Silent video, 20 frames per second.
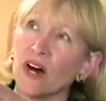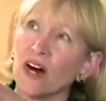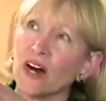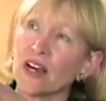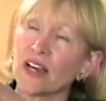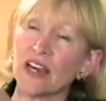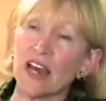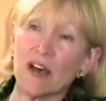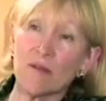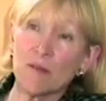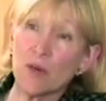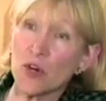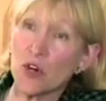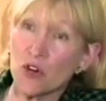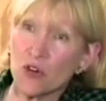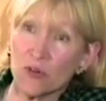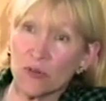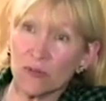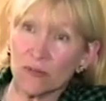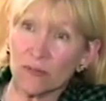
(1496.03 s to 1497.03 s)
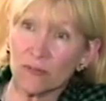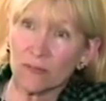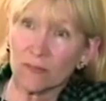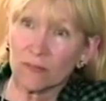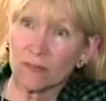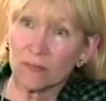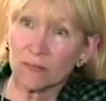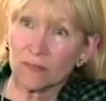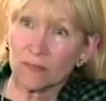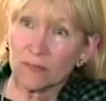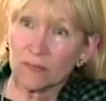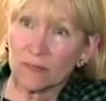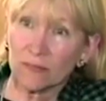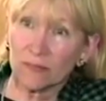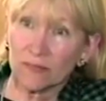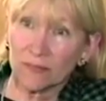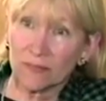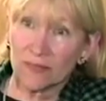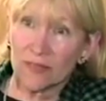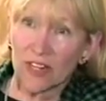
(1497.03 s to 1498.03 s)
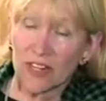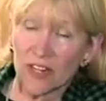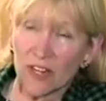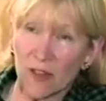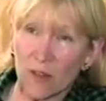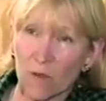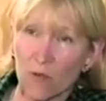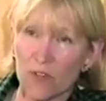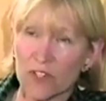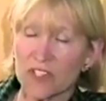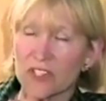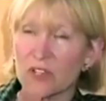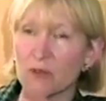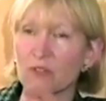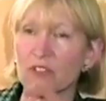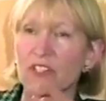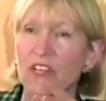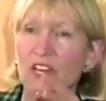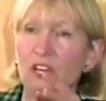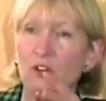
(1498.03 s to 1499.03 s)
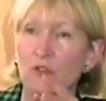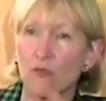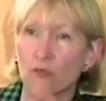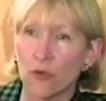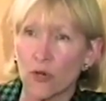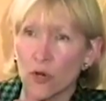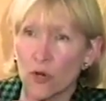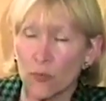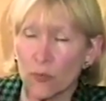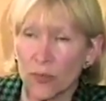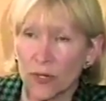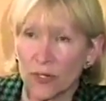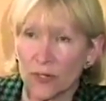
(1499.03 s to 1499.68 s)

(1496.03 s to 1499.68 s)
Camus. In other words, there was a group,